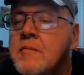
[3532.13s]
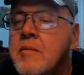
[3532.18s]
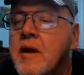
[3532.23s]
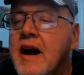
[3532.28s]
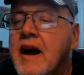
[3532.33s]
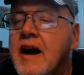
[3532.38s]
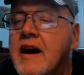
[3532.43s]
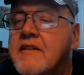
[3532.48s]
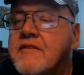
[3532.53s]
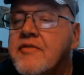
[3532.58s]

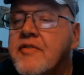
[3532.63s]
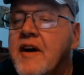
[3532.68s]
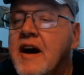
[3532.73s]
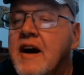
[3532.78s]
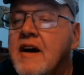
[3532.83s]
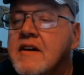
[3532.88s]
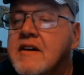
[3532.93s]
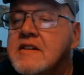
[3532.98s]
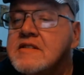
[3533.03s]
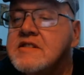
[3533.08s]
Black
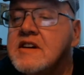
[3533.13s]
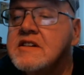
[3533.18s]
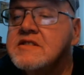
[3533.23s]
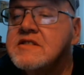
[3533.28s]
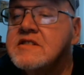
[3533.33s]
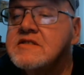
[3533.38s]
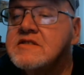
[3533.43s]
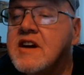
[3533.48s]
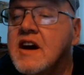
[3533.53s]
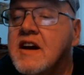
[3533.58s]
Falcon says
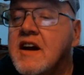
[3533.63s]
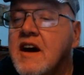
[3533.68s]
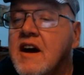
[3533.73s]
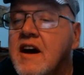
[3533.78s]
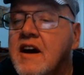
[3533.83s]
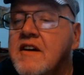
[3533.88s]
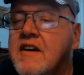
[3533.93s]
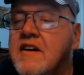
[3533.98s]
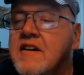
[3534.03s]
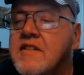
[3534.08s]
he's got
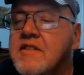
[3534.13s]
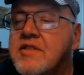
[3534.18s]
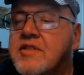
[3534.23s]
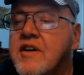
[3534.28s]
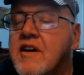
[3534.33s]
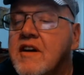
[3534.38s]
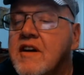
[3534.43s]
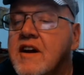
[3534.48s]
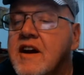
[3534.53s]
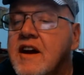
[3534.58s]

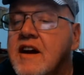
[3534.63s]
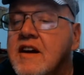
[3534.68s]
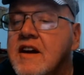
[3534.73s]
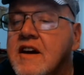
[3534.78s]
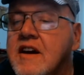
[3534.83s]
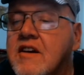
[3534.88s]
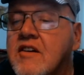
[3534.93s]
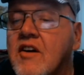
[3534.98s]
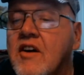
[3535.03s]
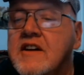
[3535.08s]
130 and
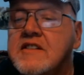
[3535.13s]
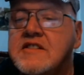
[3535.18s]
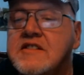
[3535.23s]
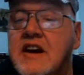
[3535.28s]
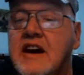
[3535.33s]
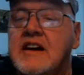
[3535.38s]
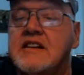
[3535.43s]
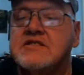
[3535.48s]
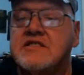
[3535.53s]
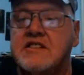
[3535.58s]
a
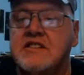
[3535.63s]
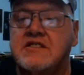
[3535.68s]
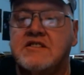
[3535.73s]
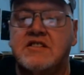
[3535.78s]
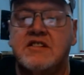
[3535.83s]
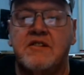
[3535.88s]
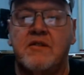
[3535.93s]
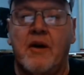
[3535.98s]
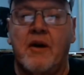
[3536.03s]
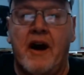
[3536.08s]
contest at
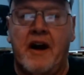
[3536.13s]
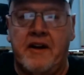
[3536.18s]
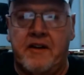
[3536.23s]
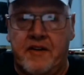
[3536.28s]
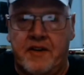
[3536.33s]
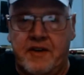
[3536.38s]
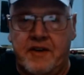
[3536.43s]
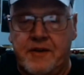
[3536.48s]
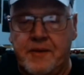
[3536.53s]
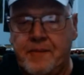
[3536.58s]

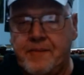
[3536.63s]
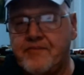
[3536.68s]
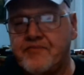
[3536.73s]
200.